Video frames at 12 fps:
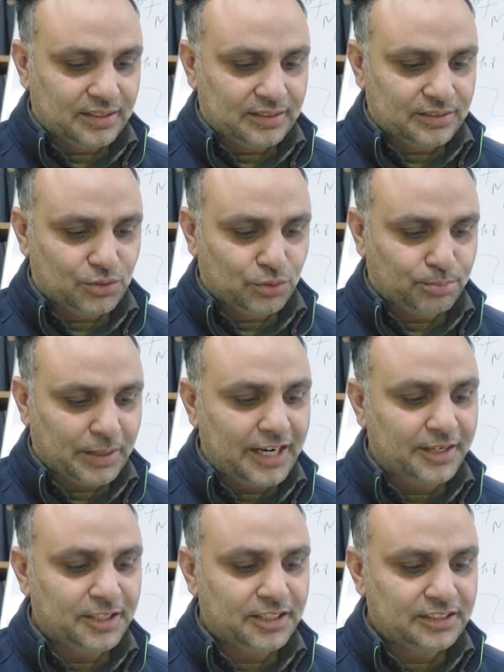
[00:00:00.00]
so by
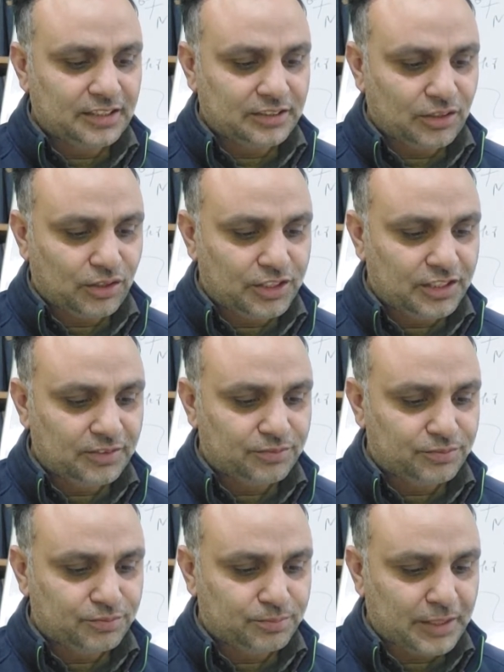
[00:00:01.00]
reason
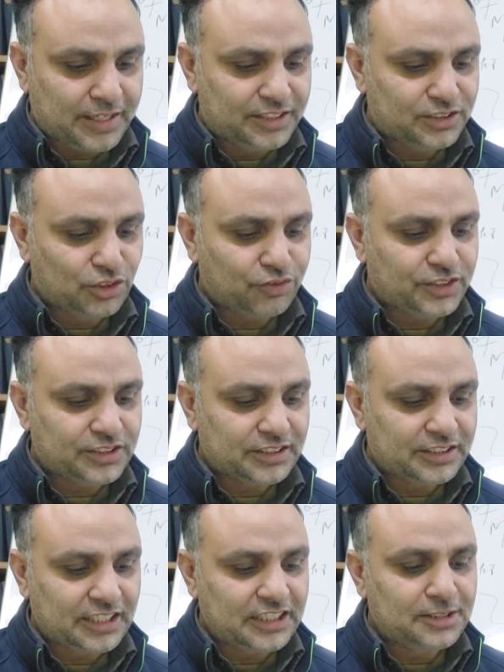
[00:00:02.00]
of its
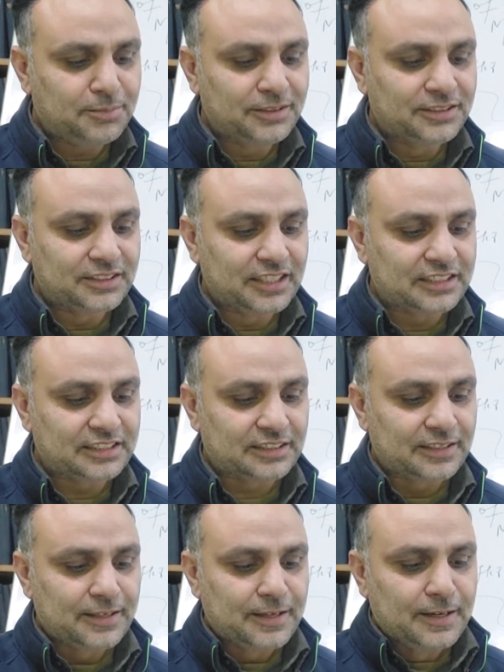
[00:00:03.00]
intelligibleness,
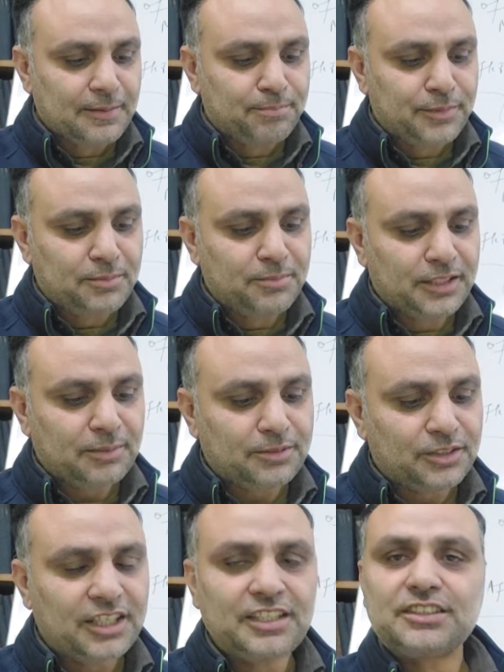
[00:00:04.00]
may become
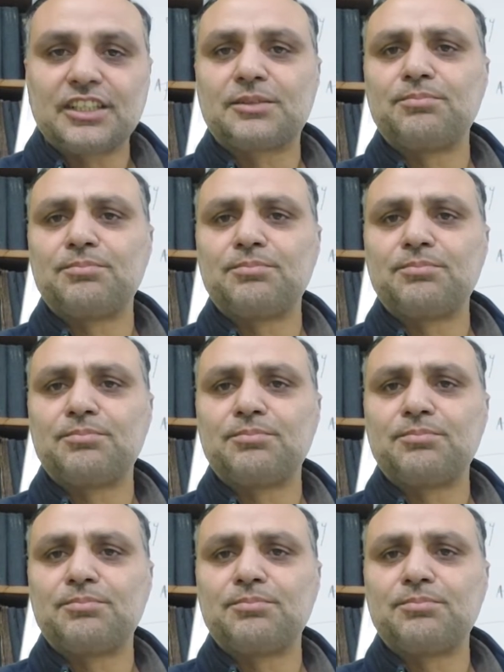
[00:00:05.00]
dangerous.